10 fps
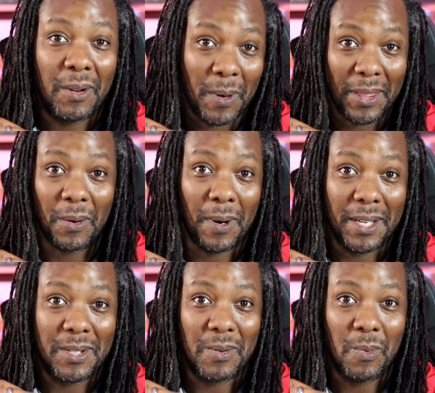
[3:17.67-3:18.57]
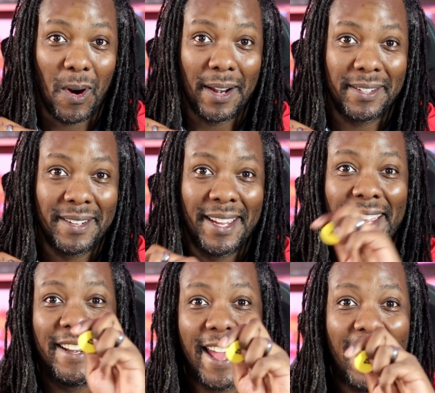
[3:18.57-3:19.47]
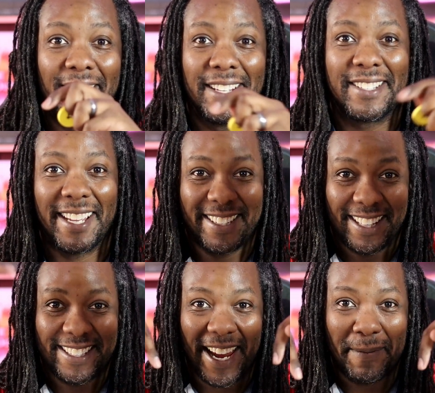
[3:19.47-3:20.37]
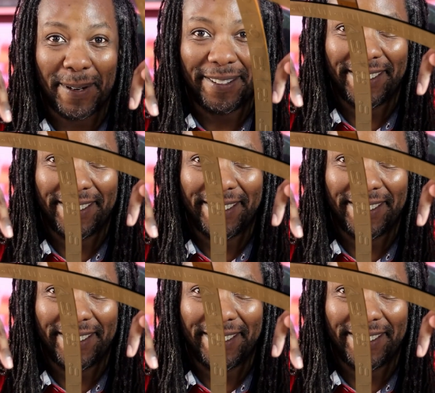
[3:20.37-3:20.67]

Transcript: you win the ones you want. Now, let's get to the table.